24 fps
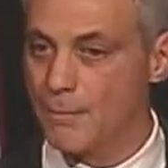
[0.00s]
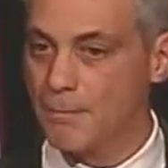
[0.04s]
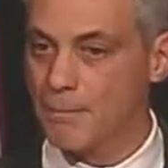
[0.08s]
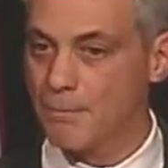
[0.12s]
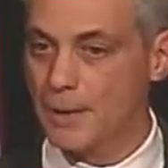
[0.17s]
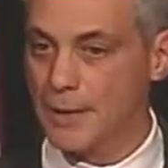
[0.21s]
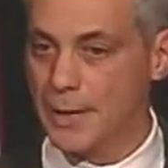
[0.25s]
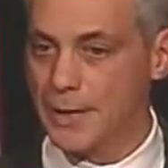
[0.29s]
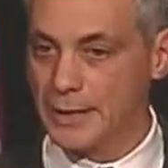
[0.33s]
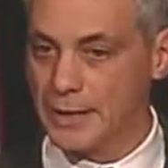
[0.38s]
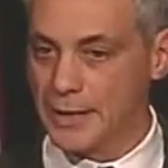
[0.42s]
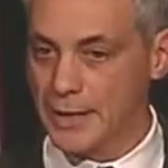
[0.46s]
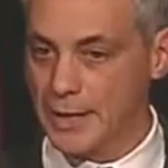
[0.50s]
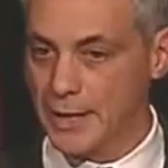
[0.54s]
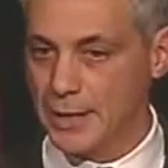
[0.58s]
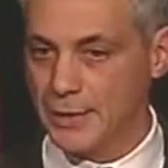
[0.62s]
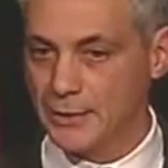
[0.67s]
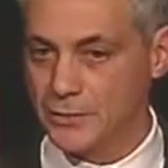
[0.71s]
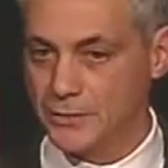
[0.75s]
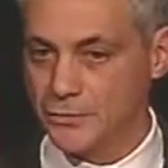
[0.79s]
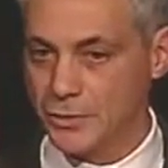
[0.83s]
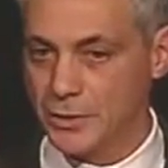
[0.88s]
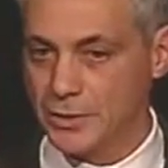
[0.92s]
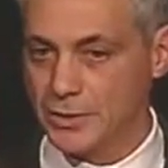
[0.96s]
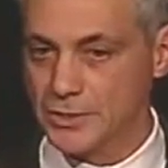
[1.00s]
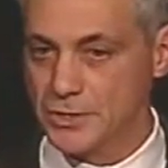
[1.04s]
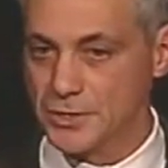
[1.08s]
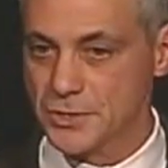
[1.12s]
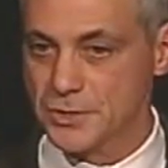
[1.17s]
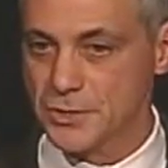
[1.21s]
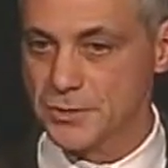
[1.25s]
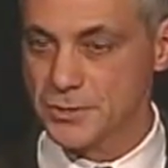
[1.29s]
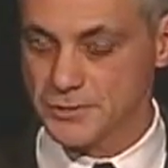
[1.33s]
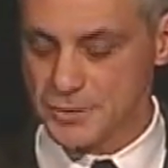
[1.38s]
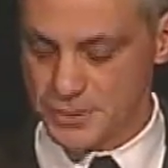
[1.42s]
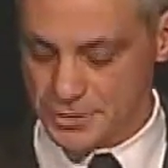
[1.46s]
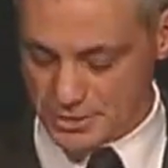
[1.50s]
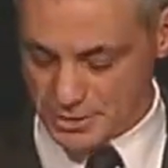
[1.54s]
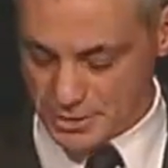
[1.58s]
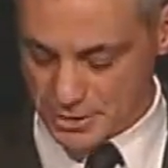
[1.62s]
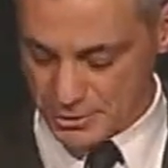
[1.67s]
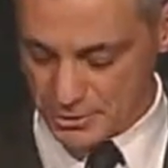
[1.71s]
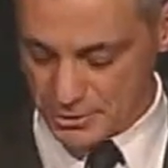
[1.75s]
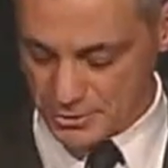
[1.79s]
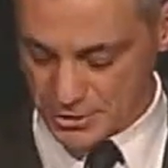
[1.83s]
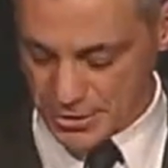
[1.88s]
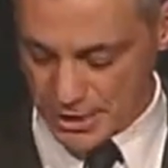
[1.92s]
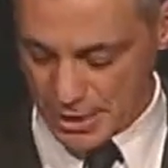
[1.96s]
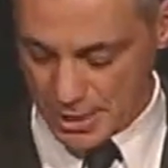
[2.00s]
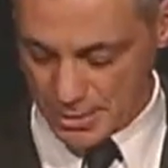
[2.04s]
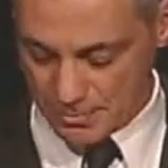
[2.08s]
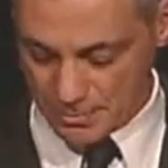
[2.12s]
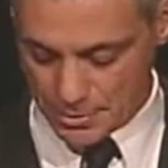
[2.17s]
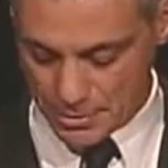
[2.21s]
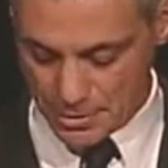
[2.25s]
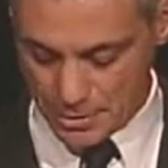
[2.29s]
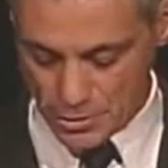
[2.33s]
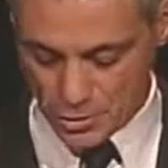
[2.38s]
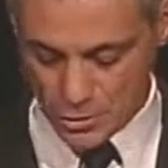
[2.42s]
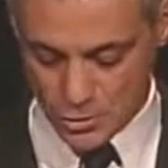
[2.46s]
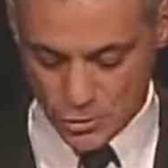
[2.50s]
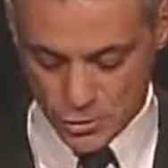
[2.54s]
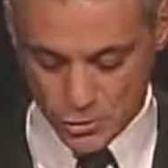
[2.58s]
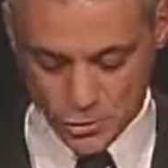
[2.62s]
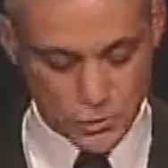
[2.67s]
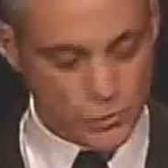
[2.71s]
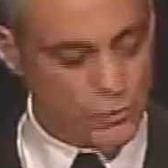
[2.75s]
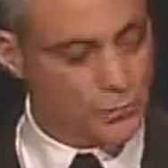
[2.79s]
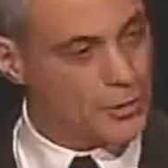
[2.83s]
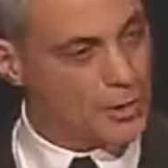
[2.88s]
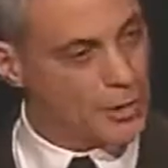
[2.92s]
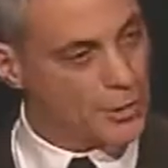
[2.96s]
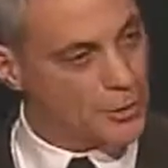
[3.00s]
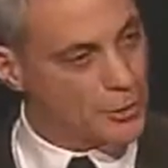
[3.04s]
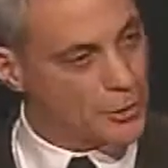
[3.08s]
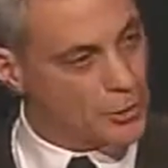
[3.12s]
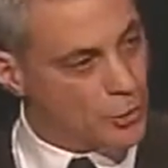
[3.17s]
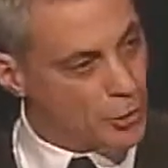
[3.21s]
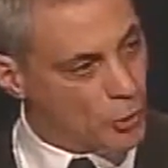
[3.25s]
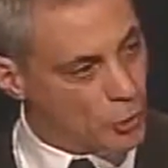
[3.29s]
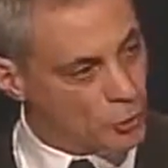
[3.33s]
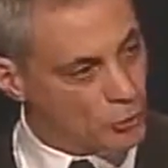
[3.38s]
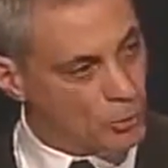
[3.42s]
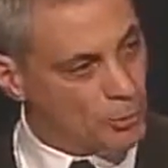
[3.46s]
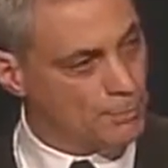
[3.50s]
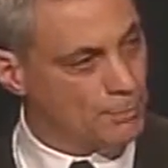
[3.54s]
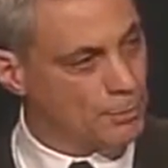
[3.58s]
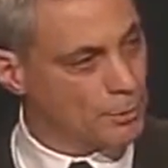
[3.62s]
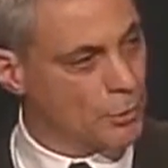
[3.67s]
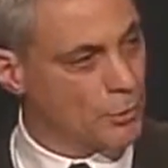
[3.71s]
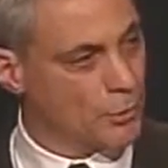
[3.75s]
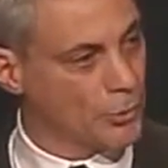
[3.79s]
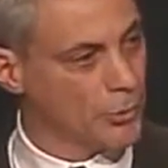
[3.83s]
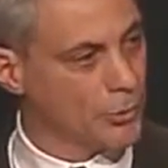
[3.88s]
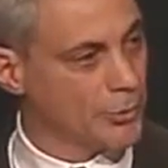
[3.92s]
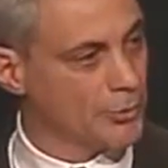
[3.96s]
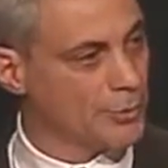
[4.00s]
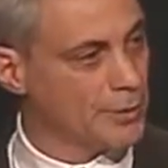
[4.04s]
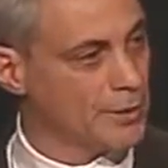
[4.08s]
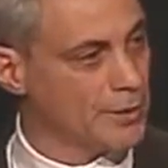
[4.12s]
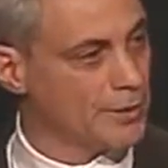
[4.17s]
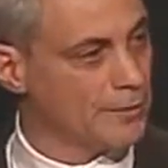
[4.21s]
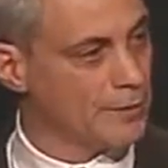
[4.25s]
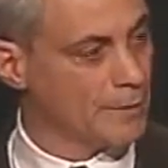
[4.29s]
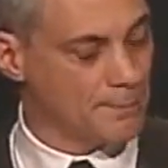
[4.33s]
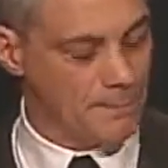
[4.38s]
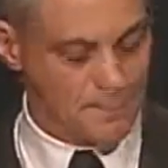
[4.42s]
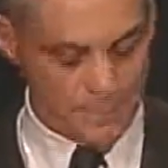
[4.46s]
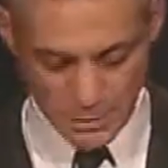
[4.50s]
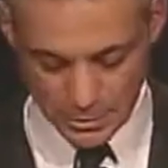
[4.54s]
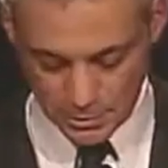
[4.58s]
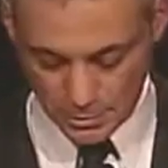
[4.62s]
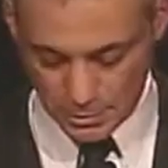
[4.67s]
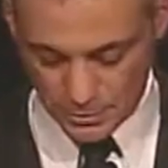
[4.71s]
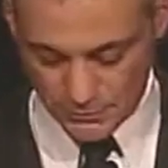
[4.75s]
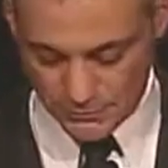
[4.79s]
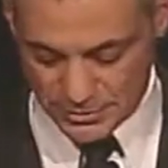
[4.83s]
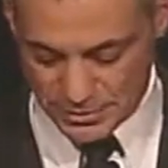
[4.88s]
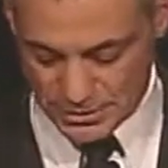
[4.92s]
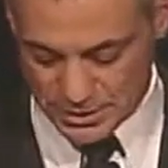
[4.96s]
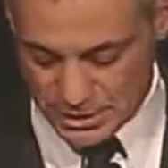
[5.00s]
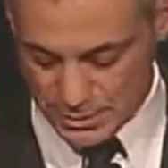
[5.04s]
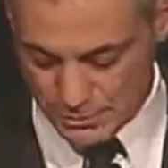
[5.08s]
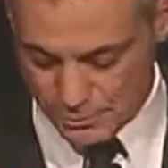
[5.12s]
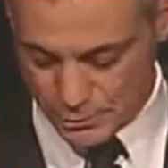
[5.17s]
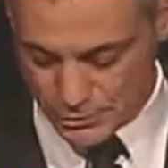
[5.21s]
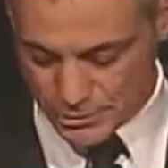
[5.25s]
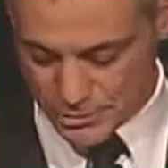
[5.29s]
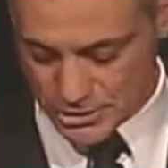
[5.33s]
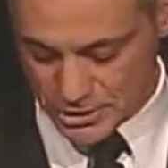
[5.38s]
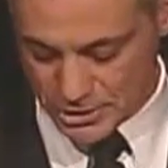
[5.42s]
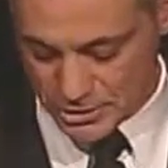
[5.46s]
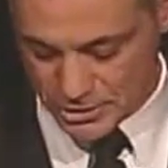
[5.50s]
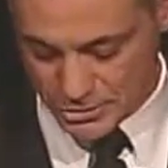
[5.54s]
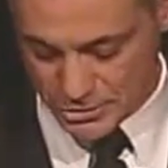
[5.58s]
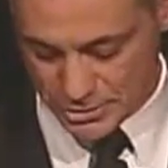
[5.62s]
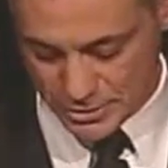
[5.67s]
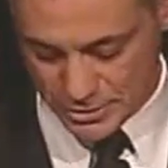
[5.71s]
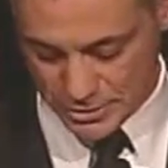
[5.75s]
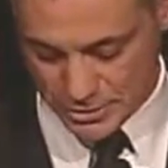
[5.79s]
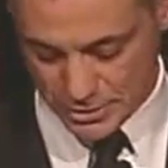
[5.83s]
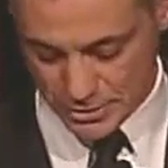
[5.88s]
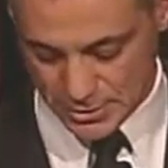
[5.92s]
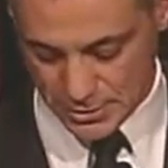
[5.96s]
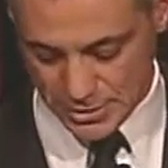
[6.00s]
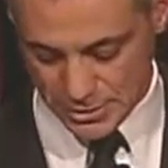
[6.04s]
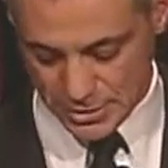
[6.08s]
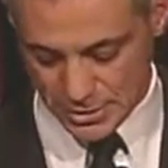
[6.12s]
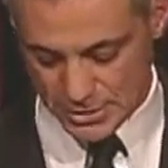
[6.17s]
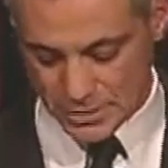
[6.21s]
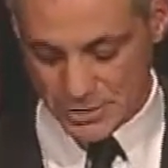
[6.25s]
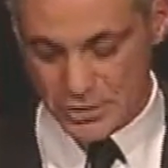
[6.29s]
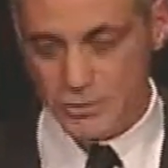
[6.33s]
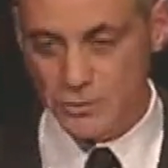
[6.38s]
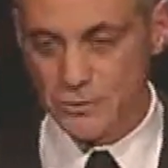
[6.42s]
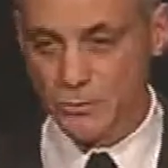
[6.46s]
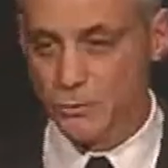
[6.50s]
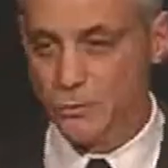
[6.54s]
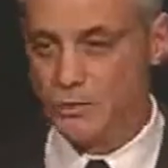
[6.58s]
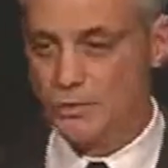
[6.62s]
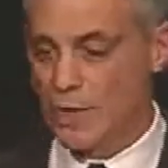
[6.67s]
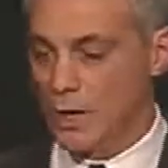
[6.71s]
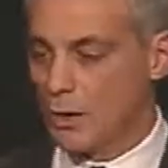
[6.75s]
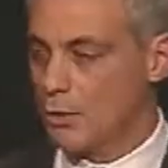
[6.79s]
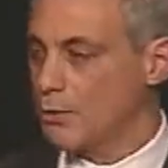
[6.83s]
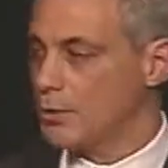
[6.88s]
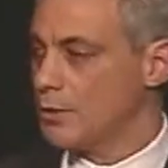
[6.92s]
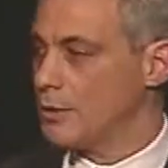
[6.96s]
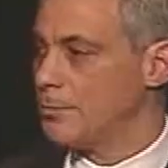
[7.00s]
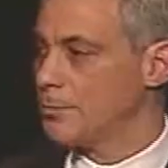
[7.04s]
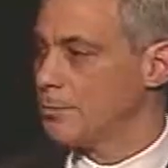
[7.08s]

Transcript: but I can address the skills gap so that no employer in the middle of a deep recession is without